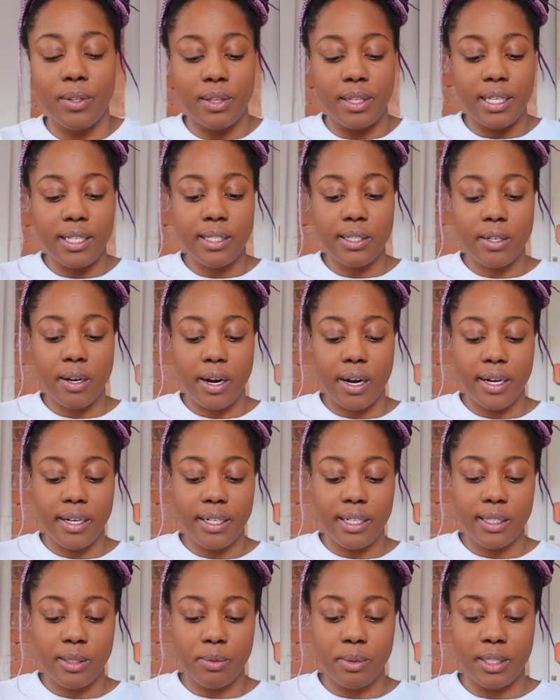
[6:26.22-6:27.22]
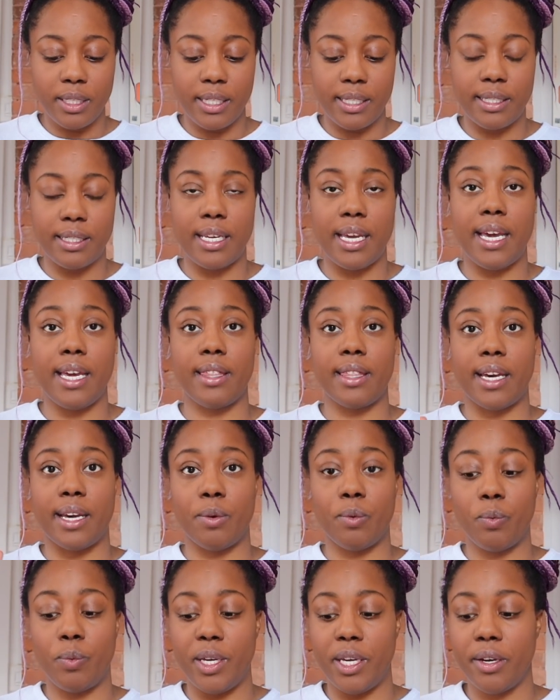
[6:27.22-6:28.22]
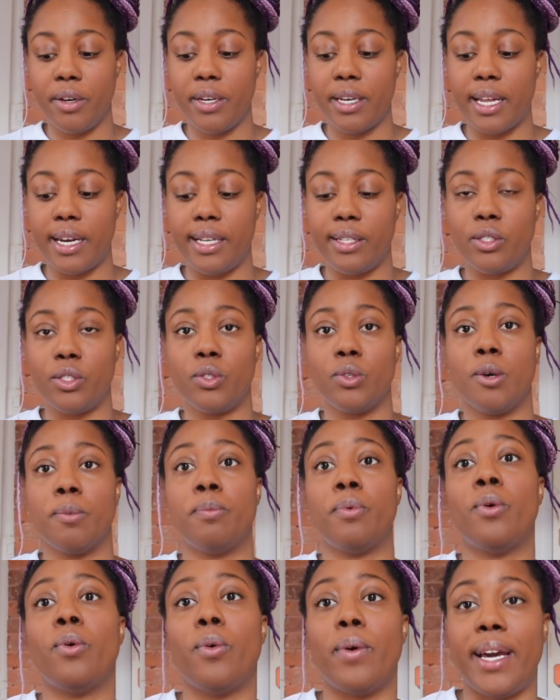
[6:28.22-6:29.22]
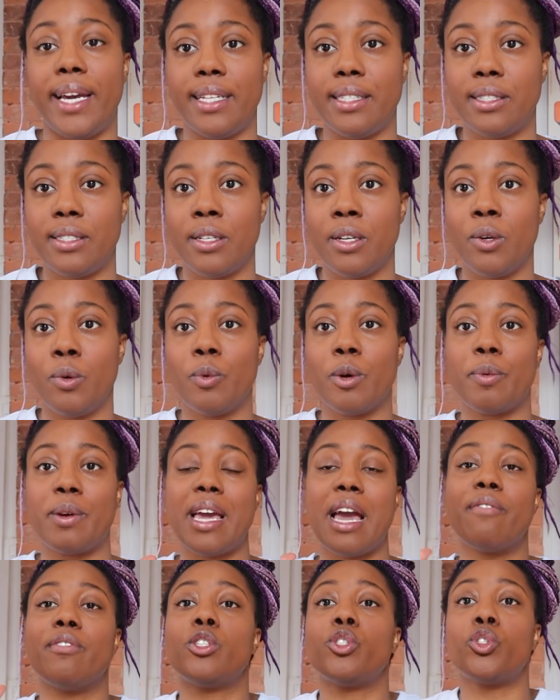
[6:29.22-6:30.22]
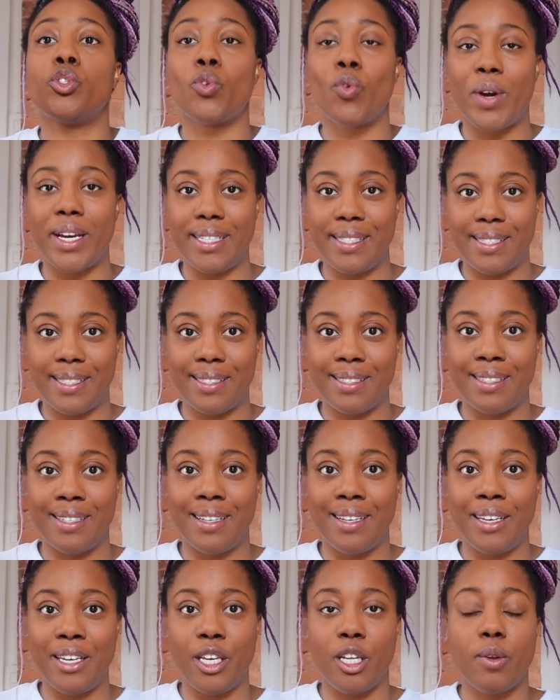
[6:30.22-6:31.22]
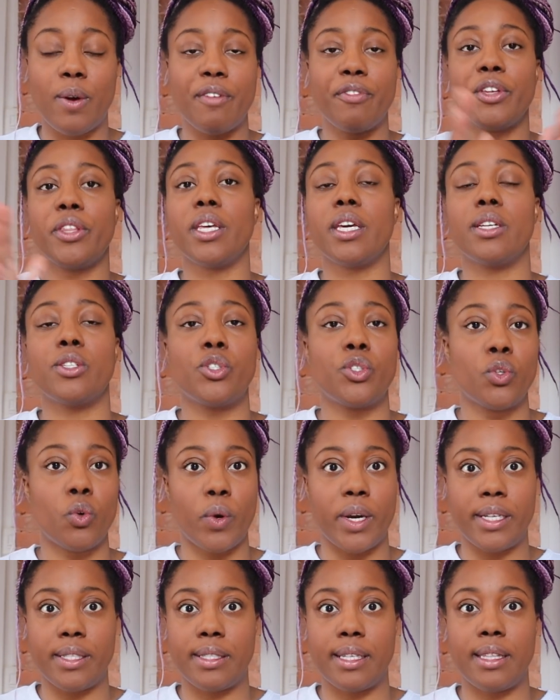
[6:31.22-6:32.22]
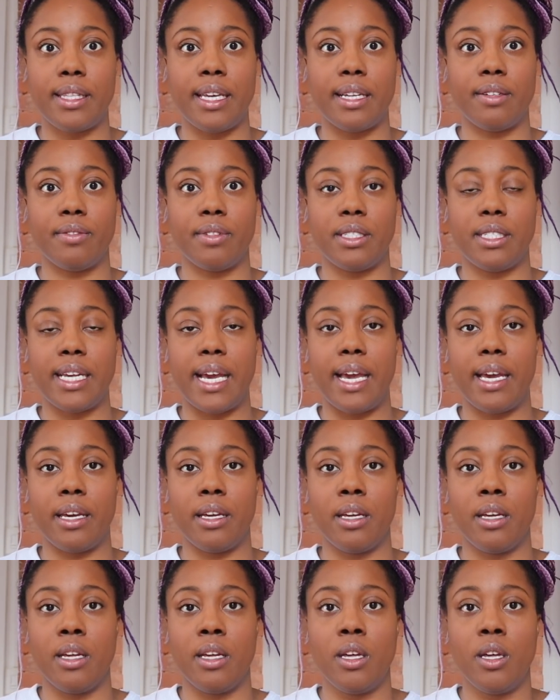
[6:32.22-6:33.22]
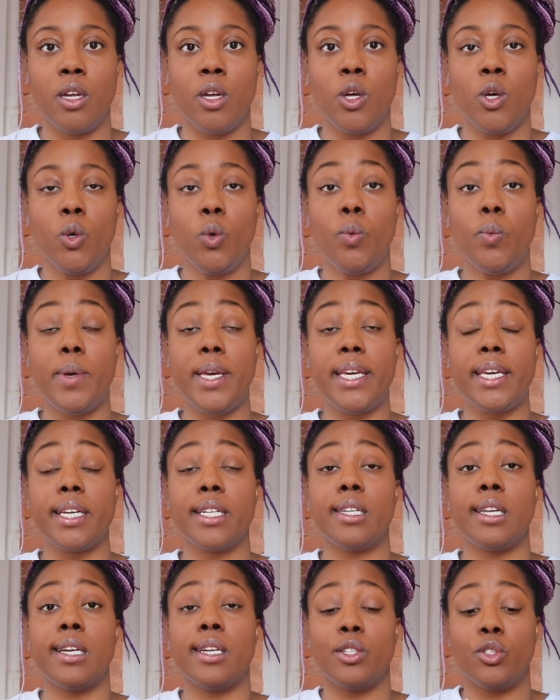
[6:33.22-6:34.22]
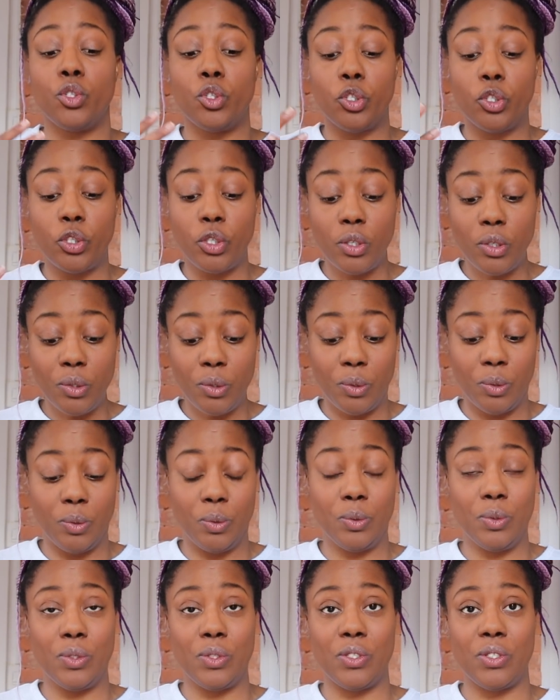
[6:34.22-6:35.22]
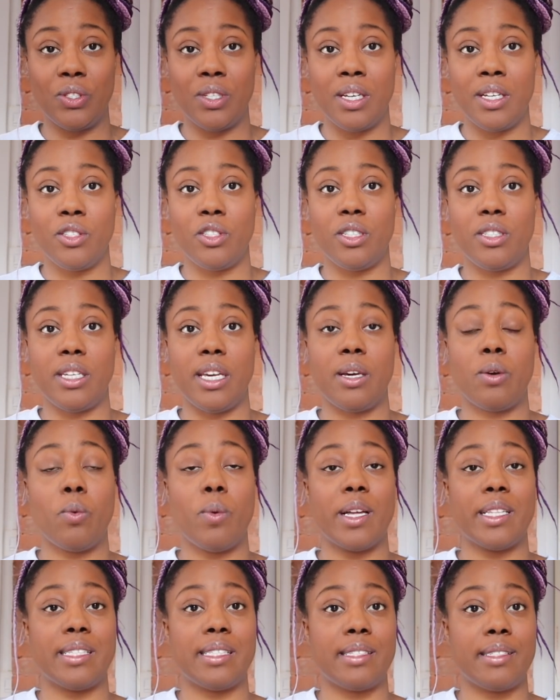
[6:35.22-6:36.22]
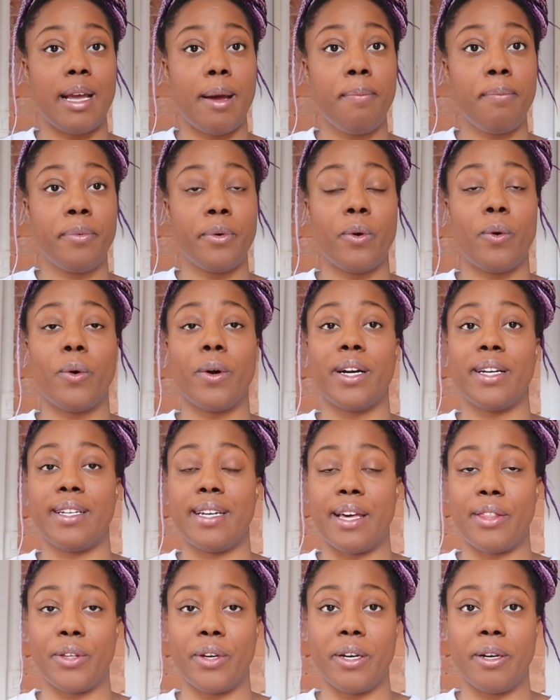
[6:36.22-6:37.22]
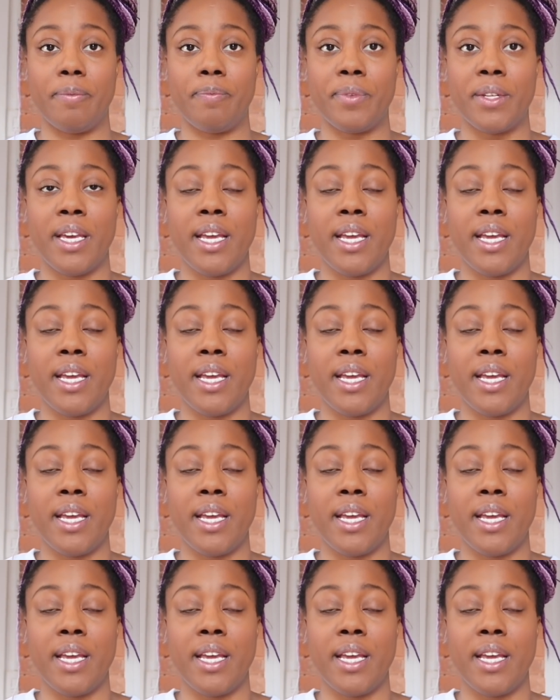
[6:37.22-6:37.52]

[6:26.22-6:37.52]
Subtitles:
this card is really saying that we are getting to a point where we have a choice. You know, everything is choice at the end of the day. We can choose to take one step or another.